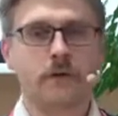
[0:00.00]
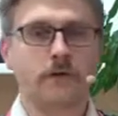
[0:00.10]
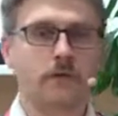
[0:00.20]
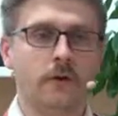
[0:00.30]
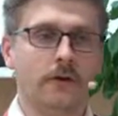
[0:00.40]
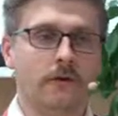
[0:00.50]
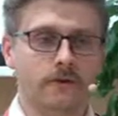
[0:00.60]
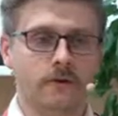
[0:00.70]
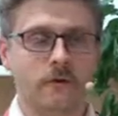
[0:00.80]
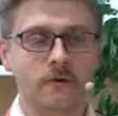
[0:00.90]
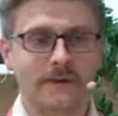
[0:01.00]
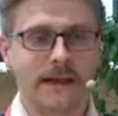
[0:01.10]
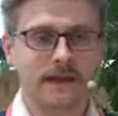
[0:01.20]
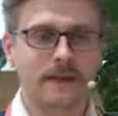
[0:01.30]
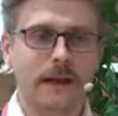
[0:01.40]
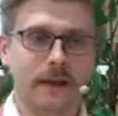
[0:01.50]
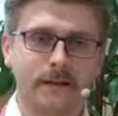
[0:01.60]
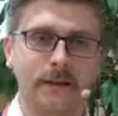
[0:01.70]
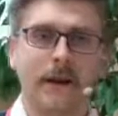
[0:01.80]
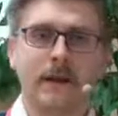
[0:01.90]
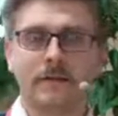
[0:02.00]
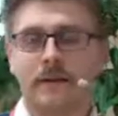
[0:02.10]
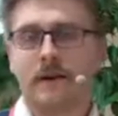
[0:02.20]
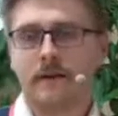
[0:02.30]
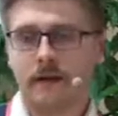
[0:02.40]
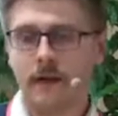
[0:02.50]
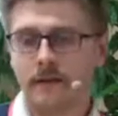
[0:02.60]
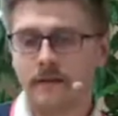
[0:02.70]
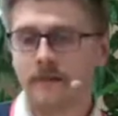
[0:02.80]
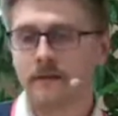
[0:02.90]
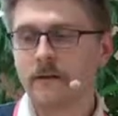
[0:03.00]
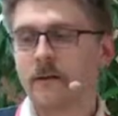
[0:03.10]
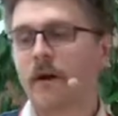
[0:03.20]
and you can use that data secondhand,